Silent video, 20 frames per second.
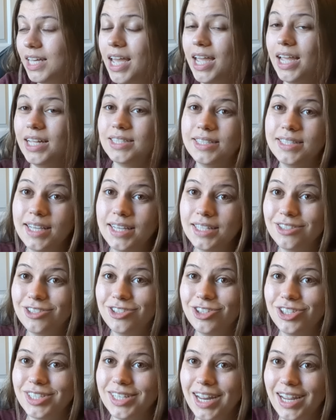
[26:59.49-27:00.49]
it's
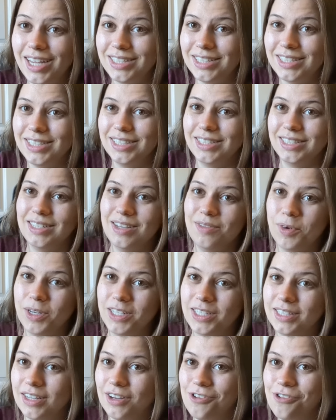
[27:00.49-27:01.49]
just nice to see
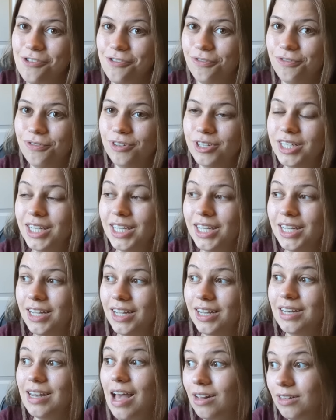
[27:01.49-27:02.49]
myself
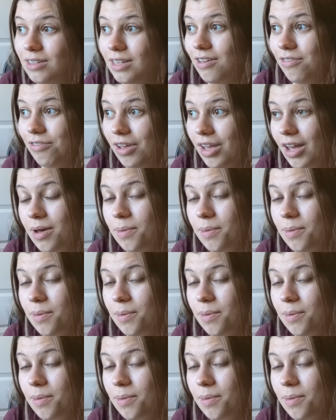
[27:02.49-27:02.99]
not giving